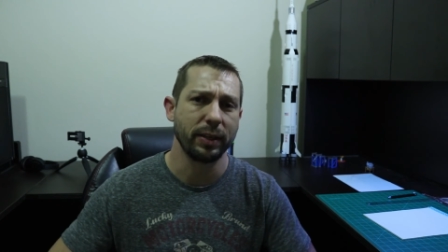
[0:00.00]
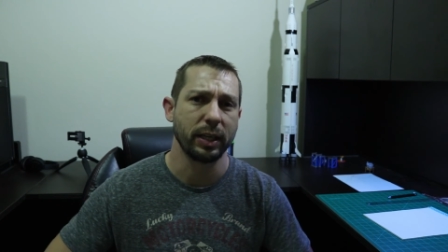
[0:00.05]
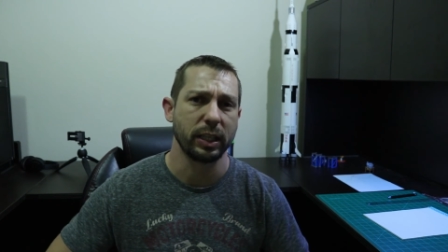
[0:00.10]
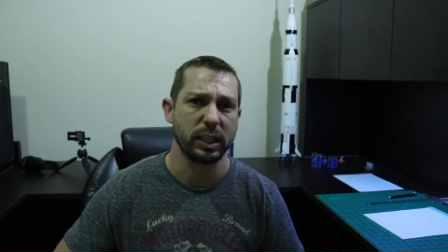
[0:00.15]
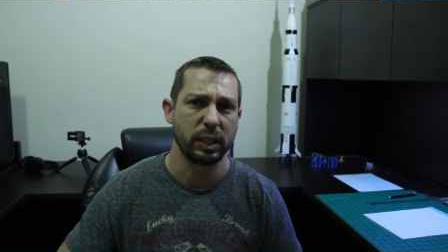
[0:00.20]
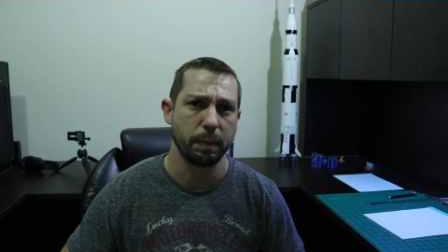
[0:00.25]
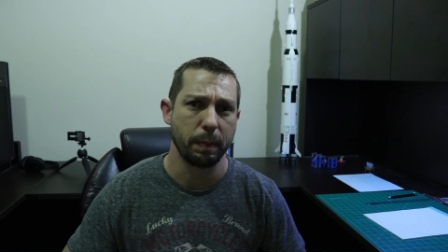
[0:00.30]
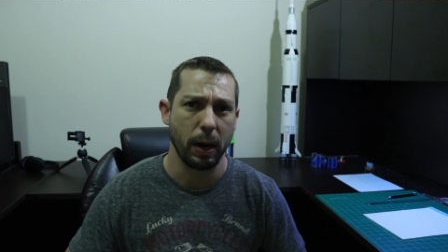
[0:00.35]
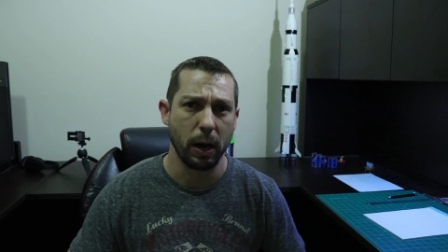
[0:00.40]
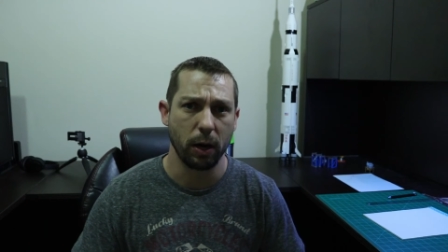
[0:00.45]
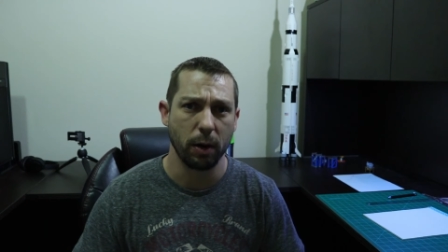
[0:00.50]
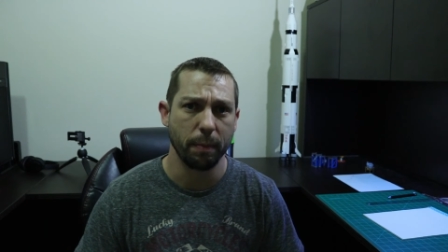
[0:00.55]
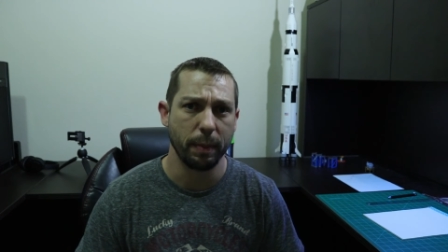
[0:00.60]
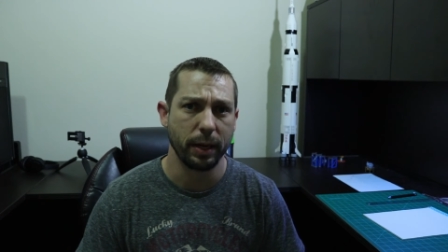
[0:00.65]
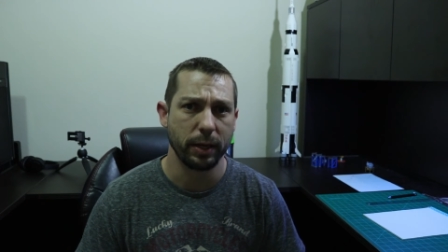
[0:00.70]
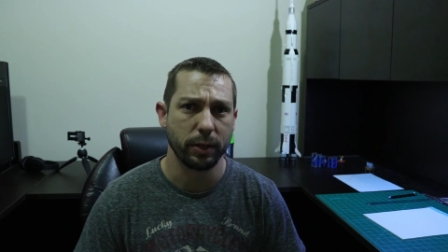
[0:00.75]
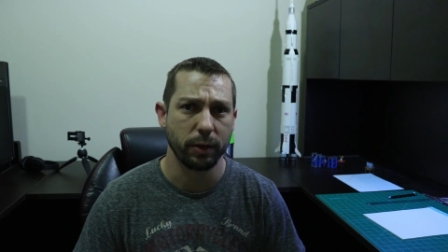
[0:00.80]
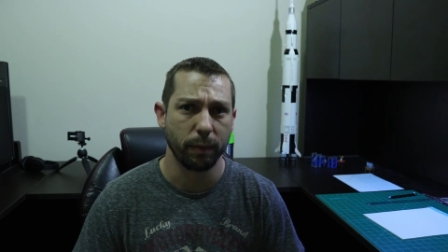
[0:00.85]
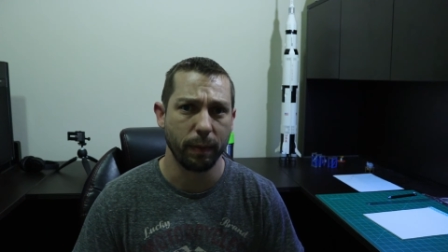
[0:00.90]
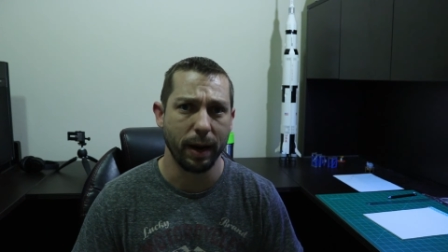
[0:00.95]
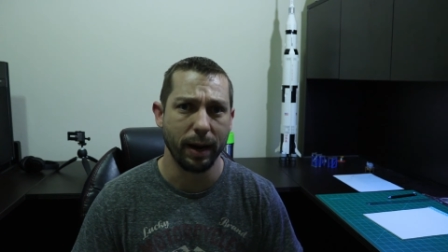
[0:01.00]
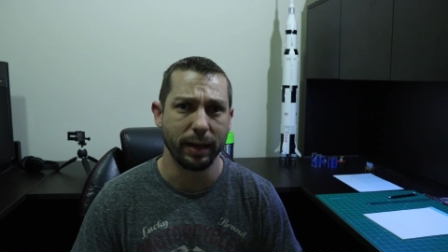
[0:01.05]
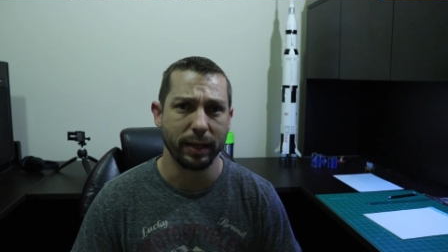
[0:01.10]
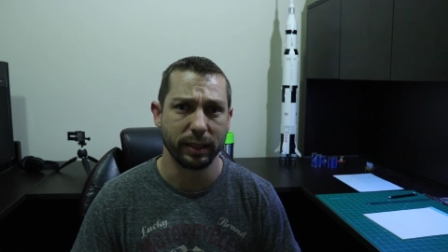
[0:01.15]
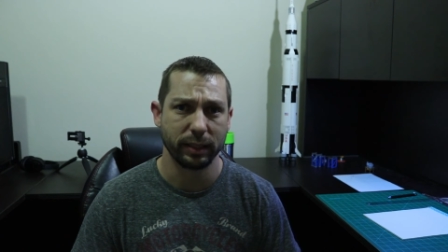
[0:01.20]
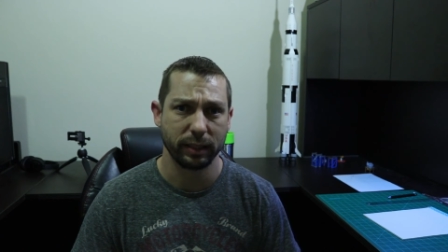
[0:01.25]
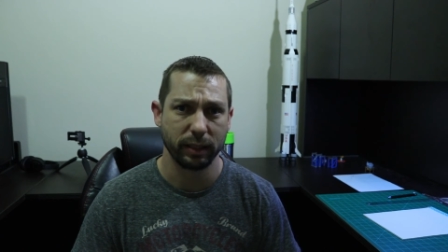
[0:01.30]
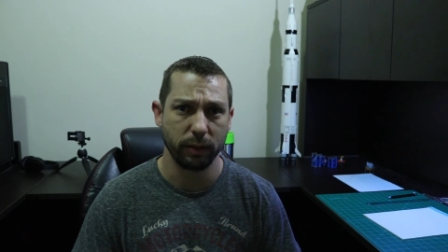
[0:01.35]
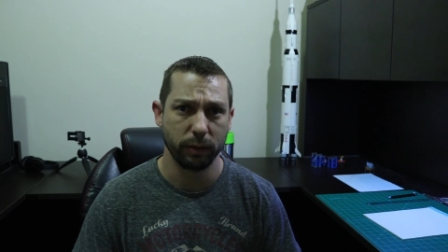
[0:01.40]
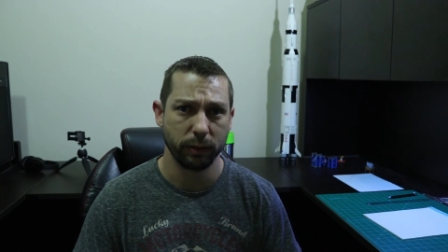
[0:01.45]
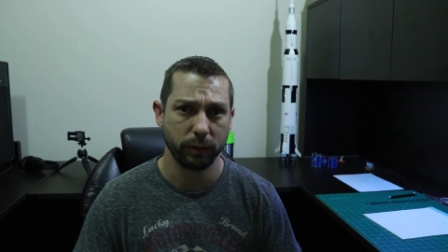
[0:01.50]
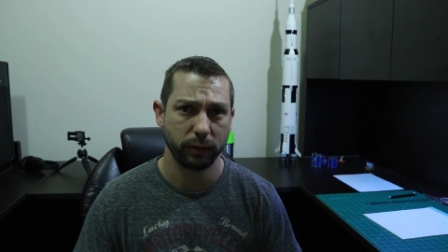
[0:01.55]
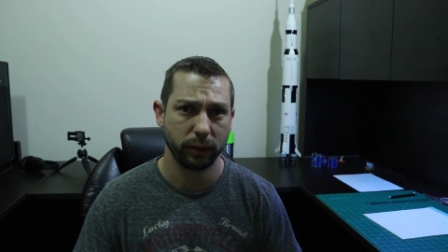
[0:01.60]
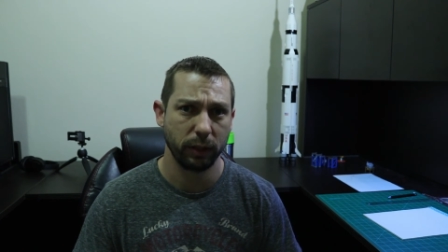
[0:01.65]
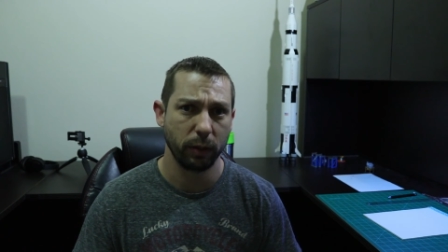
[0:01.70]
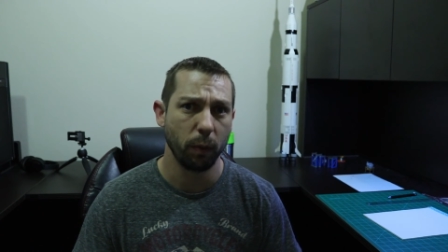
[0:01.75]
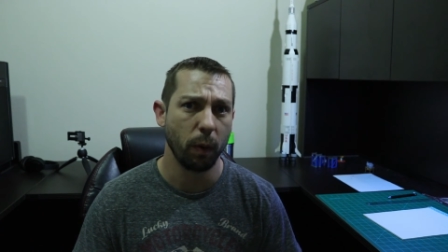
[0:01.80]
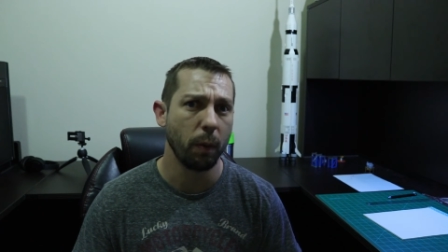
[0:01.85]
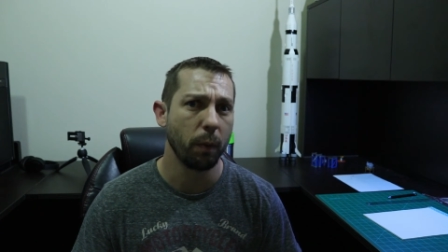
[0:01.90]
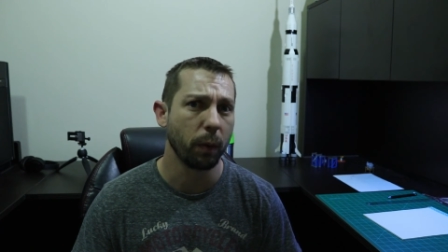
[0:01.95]
to experiment around to see,
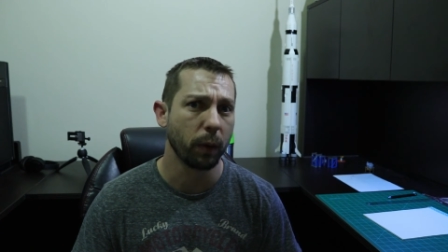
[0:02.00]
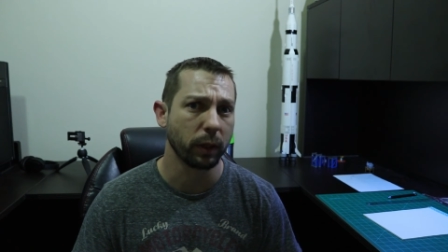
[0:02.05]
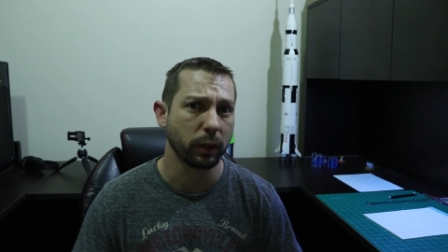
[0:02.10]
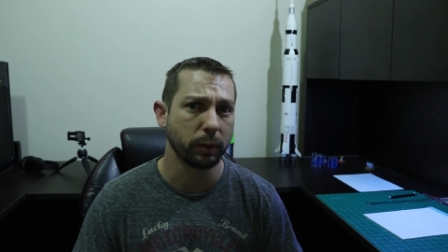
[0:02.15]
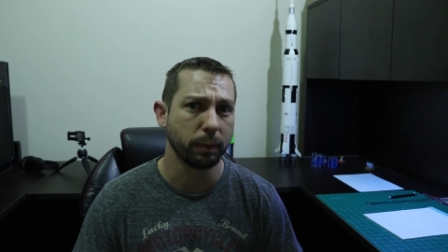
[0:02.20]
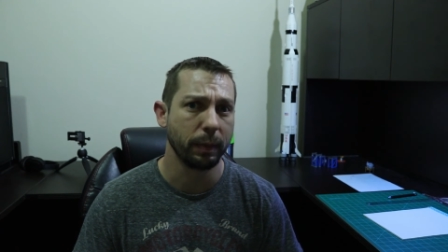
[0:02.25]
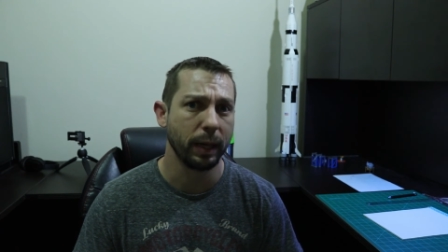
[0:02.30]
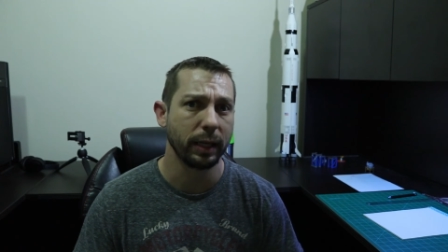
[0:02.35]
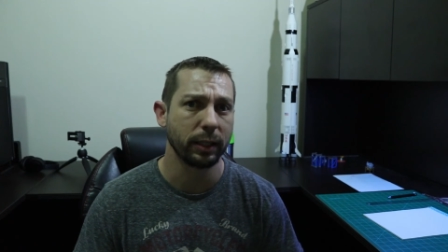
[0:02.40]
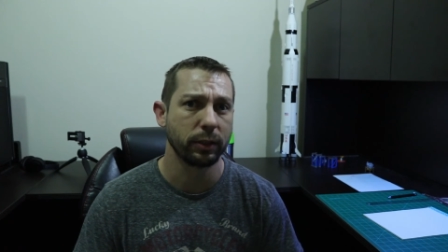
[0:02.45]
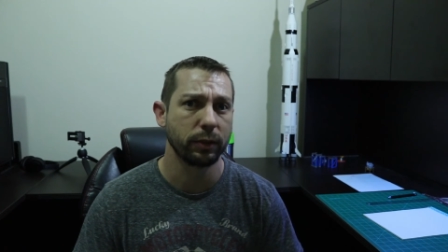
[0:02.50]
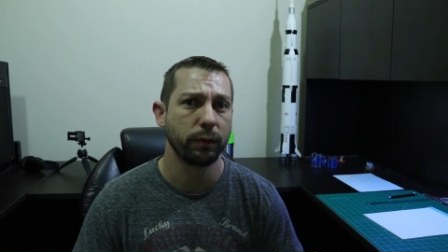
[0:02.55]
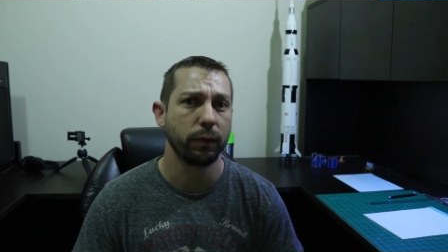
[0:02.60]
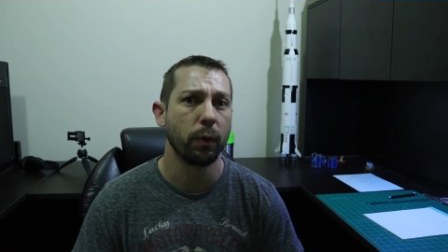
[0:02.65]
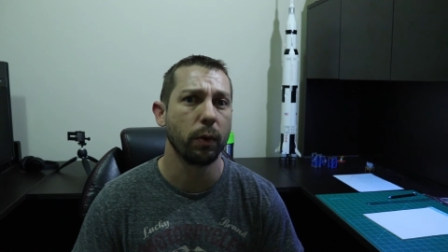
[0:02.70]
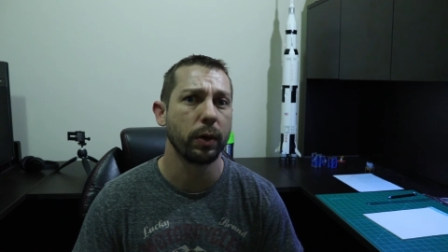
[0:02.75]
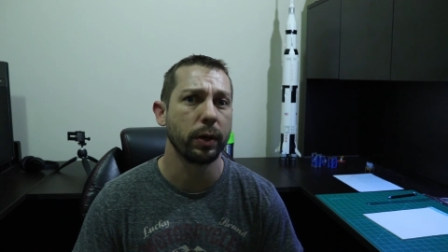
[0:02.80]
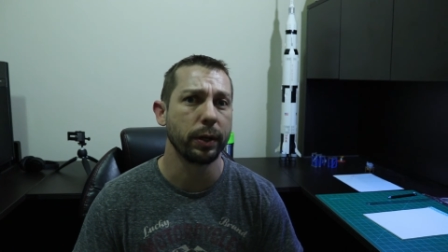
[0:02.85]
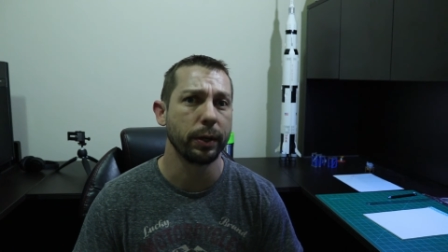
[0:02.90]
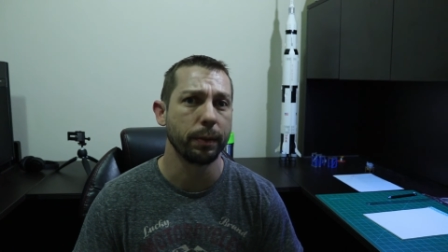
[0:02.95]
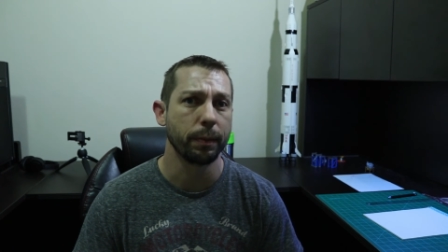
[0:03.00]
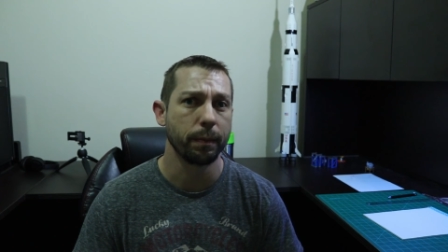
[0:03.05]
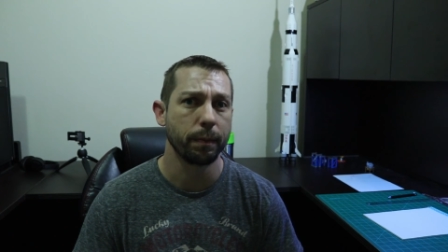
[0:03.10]
see what works best for you.